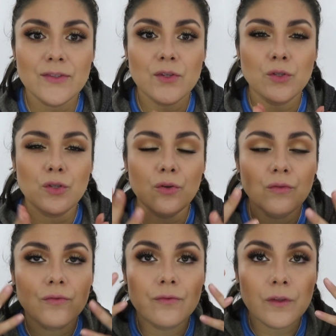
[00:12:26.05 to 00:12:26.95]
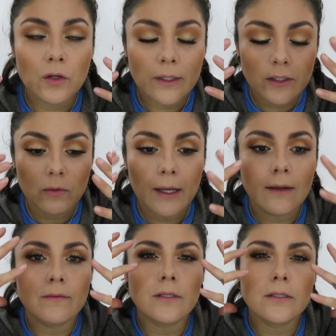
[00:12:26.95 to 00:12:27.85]
so you don't feel like you
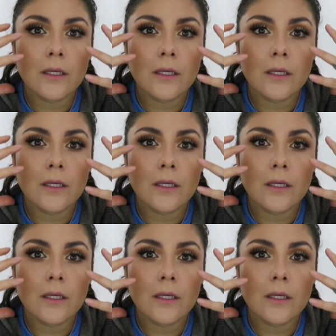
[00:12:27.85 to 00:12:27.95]
have this